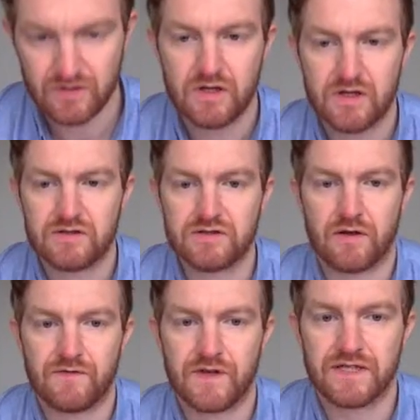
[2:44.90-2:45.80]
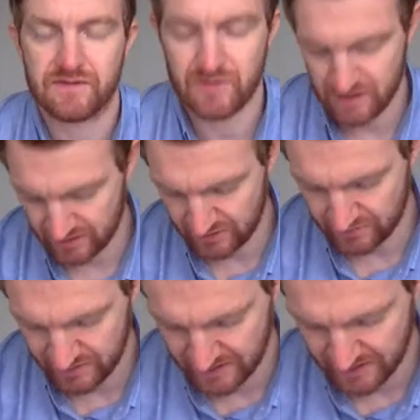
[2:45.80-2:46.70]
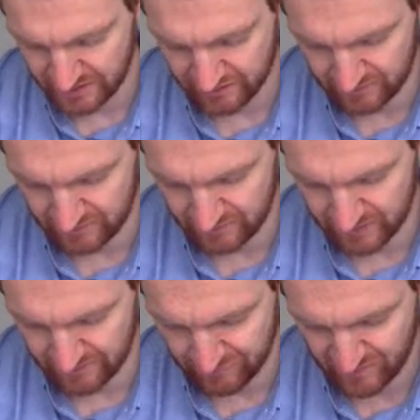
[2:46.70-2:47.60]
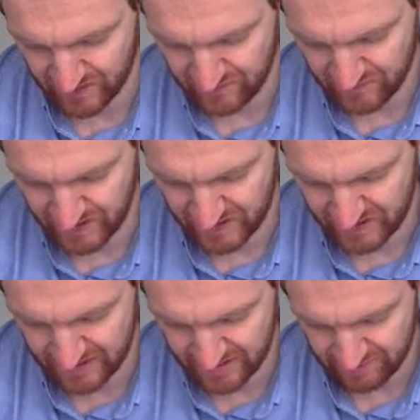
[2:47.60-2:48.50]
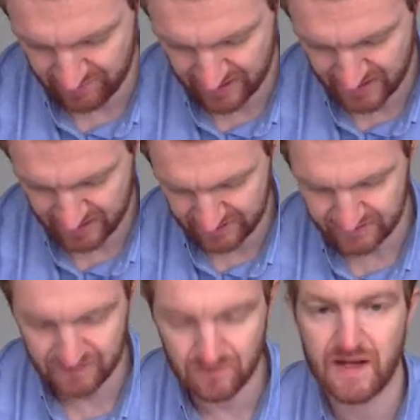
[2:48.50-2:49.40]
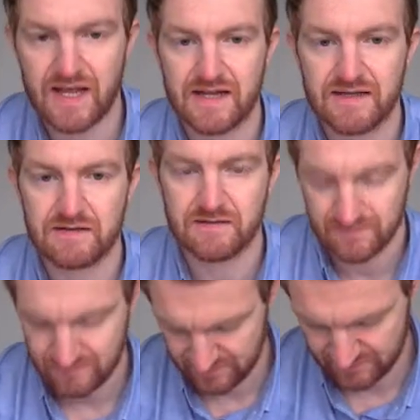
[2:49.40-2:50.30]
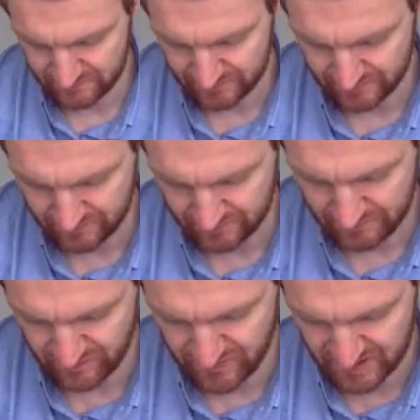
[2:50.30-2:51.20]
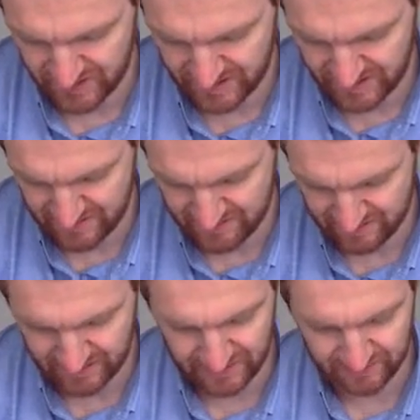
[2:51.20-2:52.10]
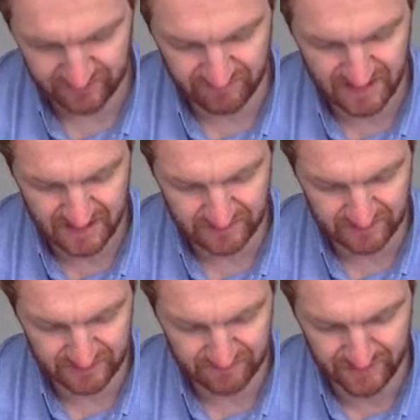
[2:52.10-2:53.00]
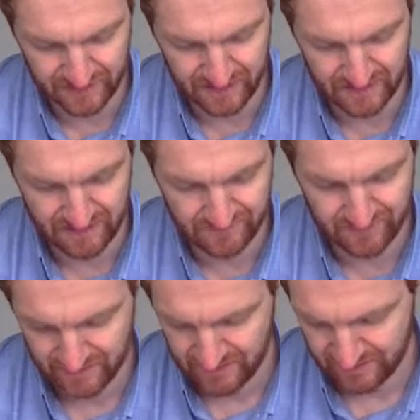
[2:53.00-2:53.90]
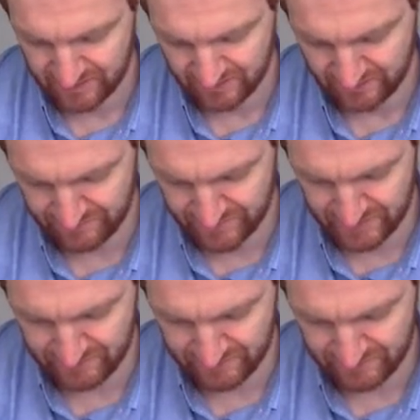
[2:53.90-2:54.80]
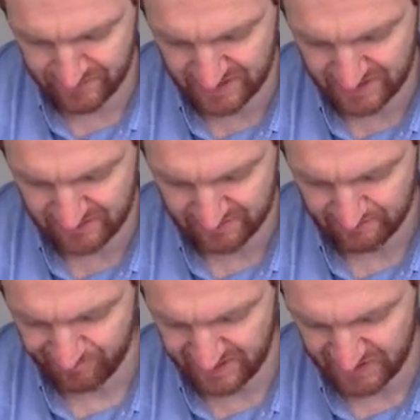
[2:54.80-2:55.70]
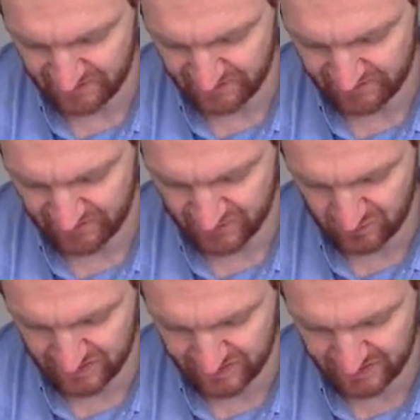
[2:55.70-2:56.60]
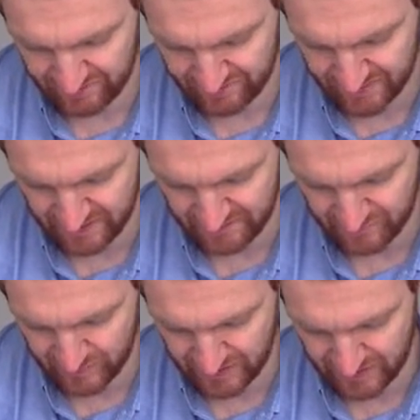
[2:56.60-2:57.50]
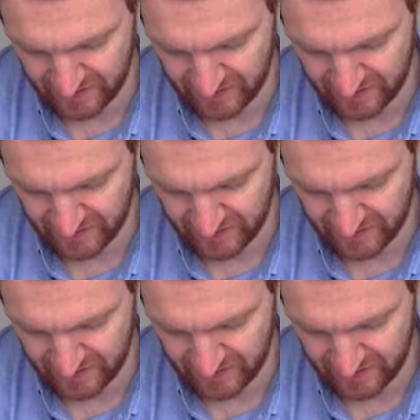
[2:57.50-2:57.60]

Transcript: So first thing we need to do is do our formula, pi radius squared. So we do pi times the radius, which is 5, so 5 squared, and it's going to be 25 pi.